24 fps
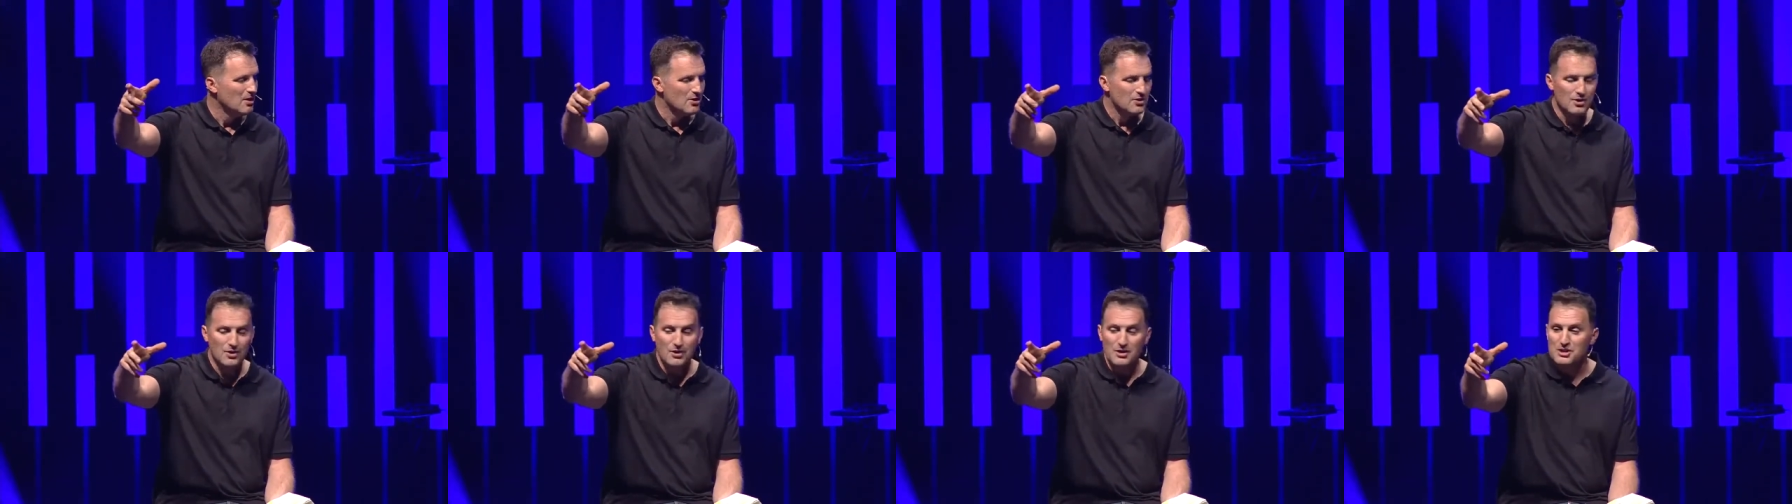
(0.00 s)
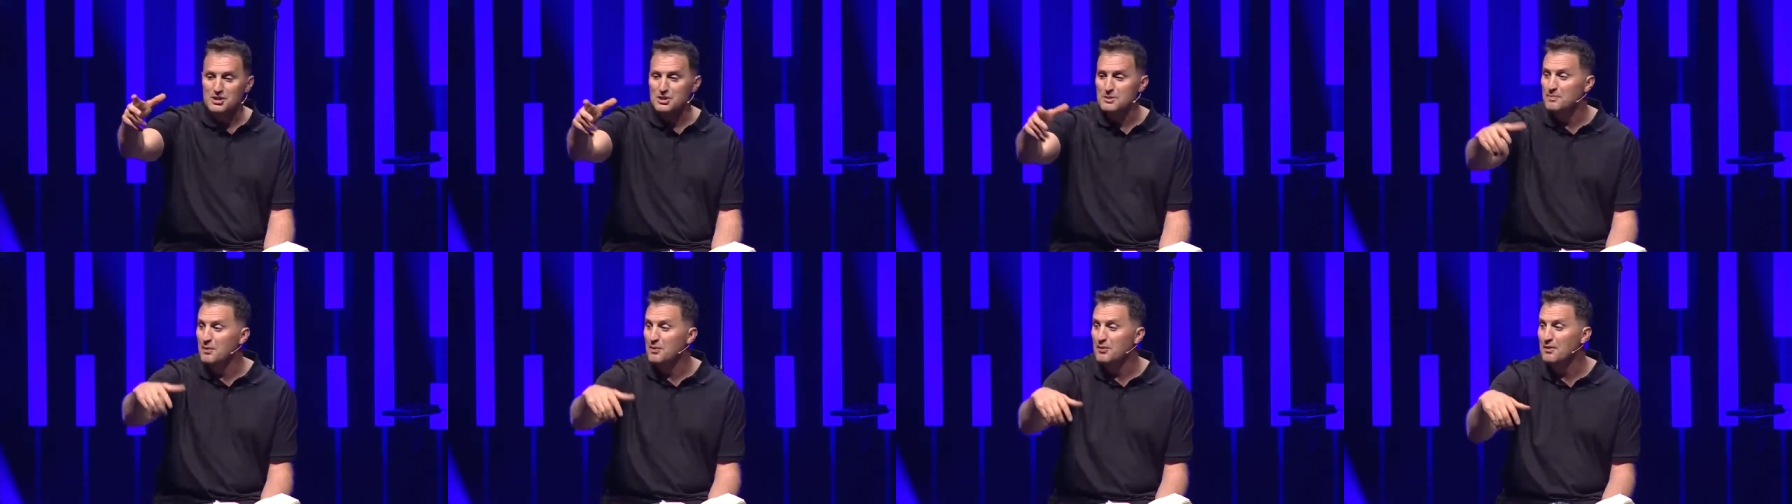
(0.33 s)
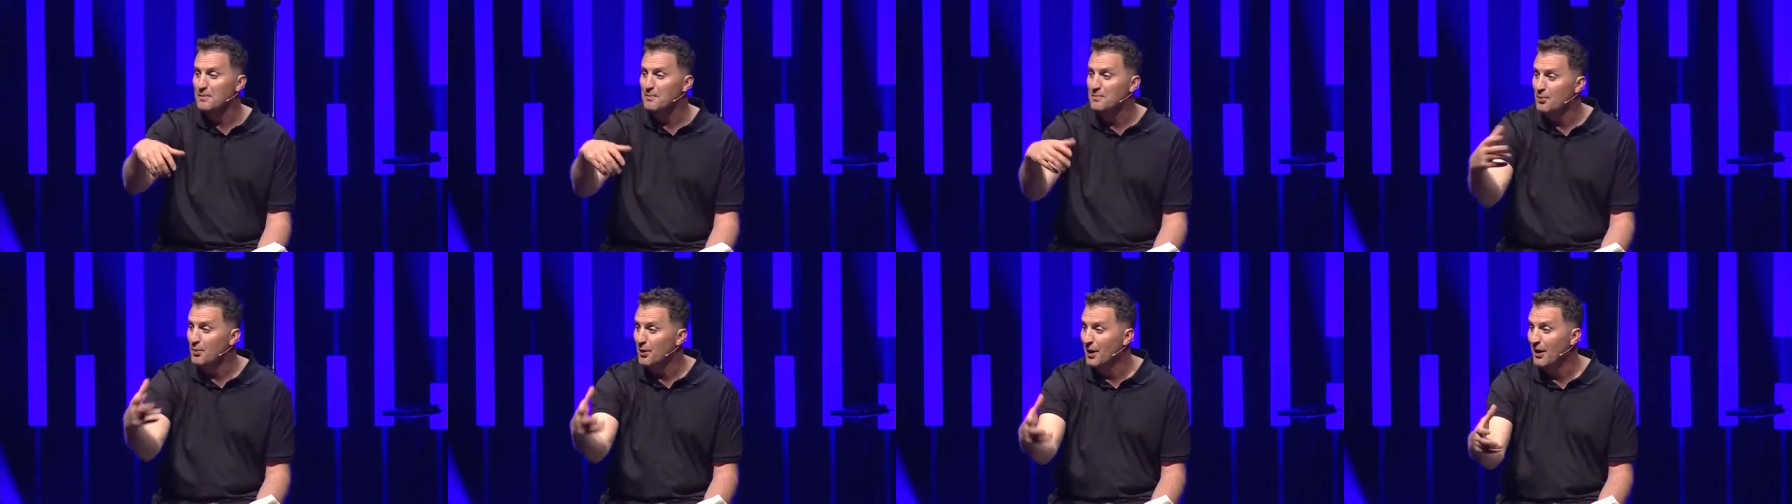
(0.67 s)
So, this is
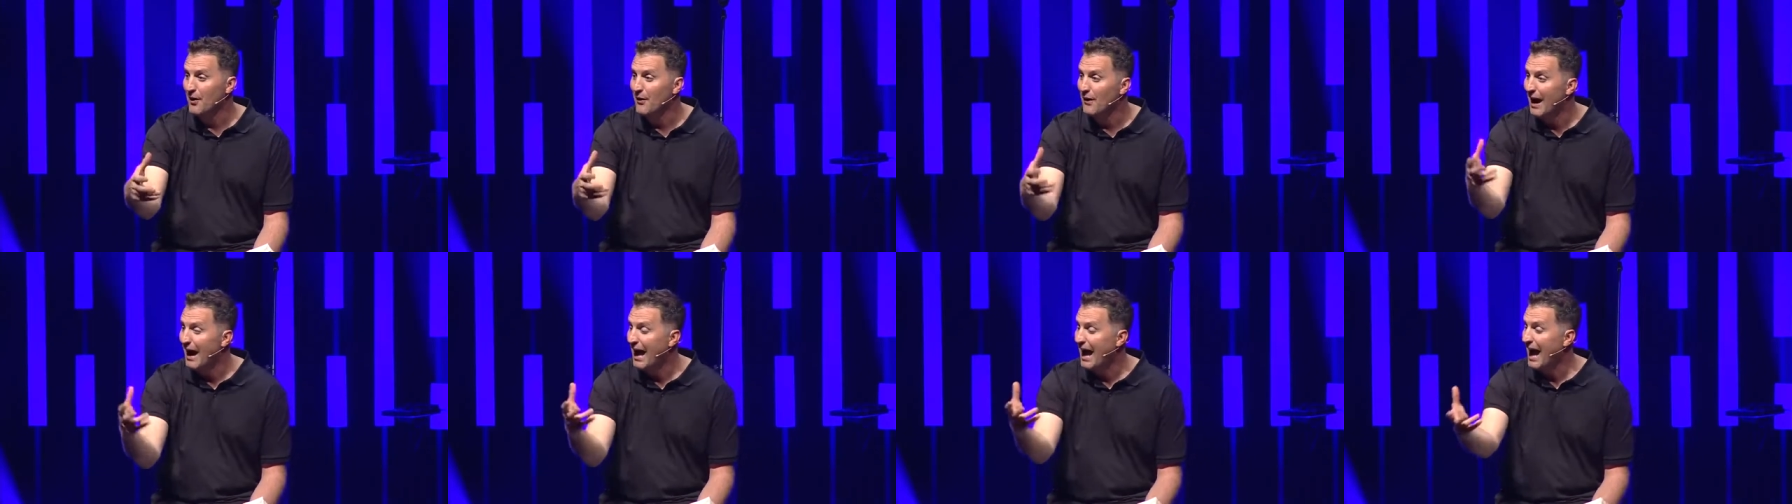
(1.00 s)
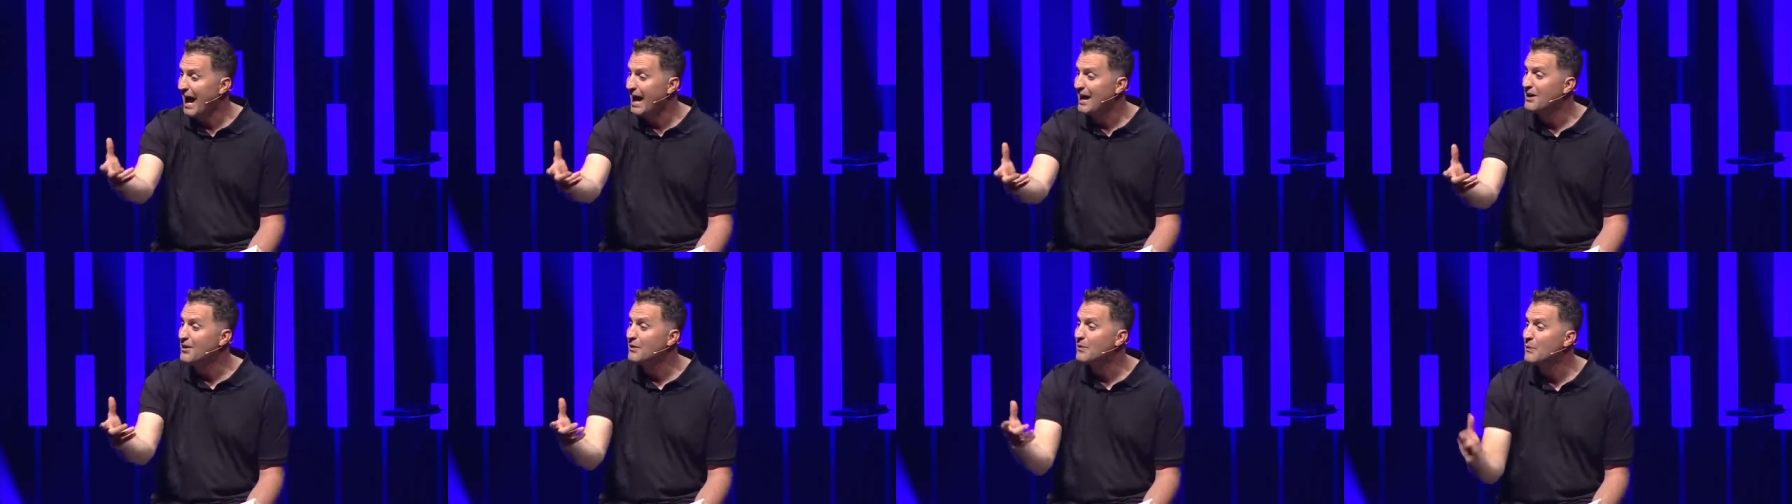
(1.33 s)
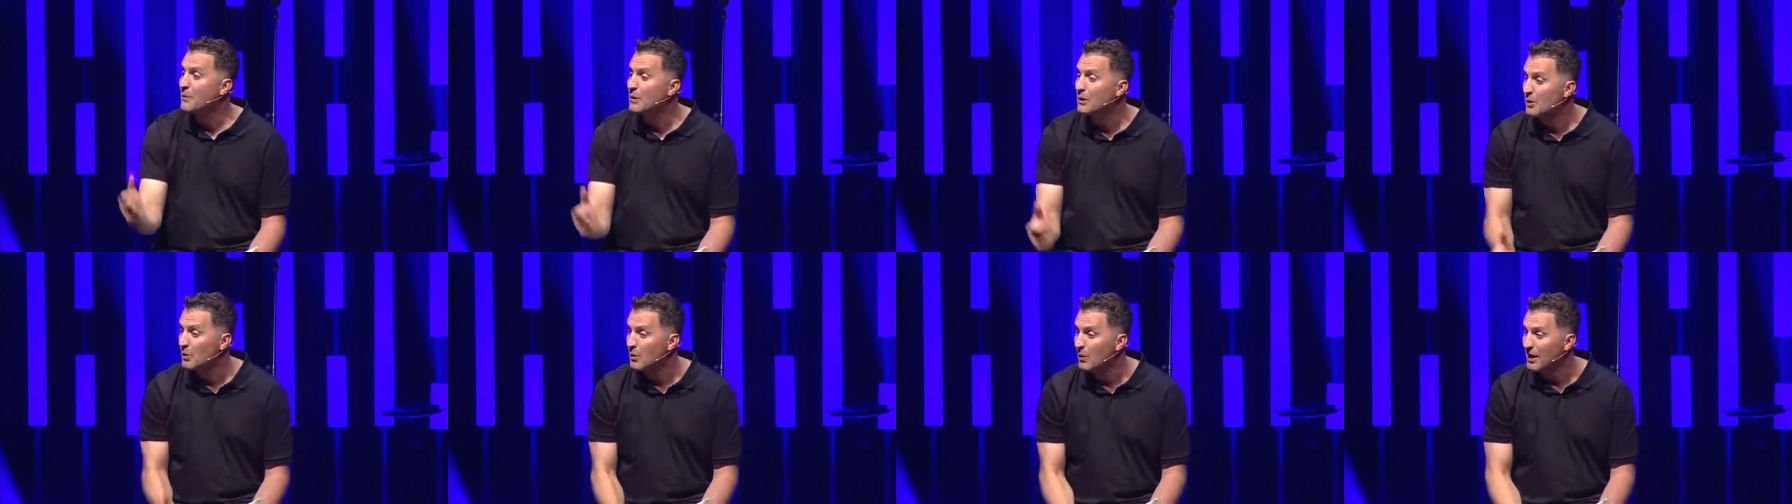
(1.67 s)
both a prayer and a
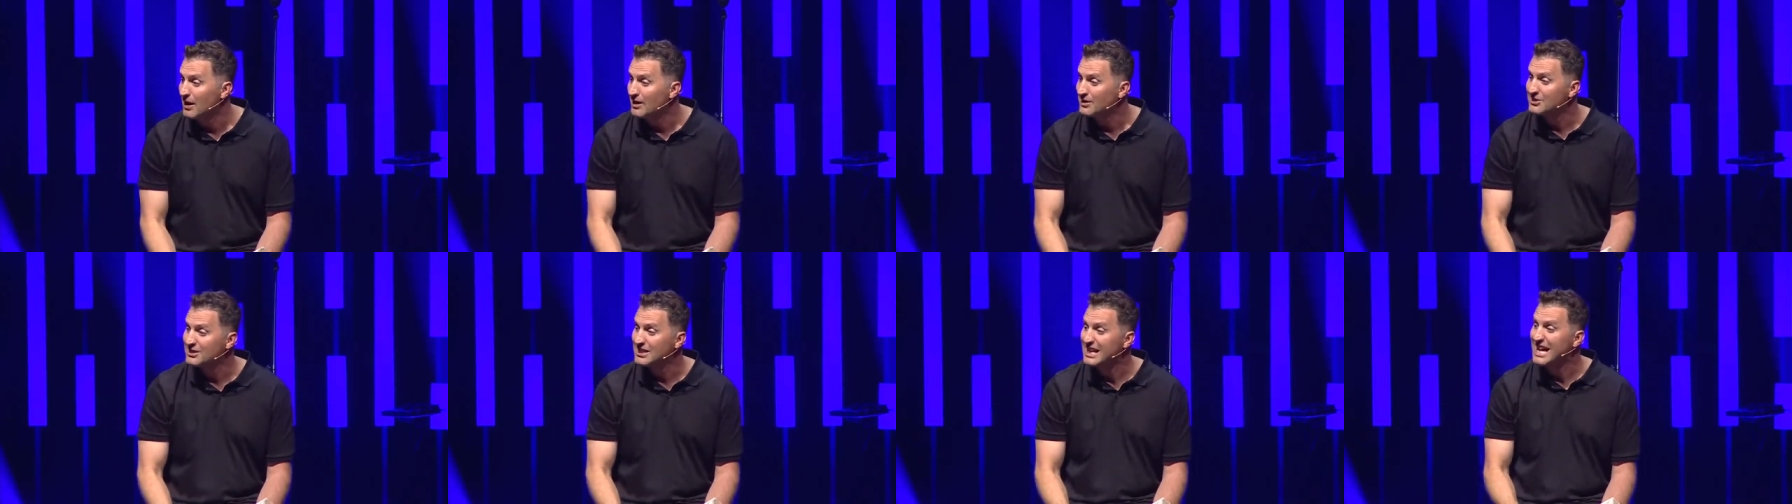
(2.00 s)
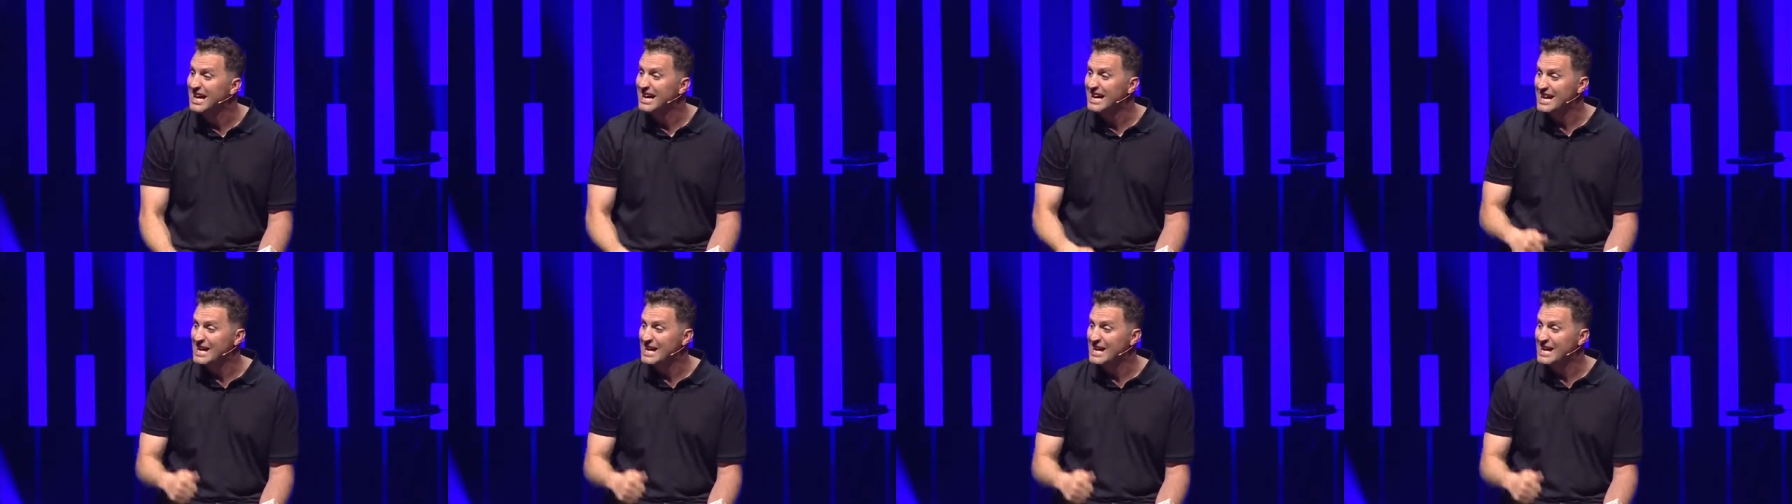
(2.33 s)
request.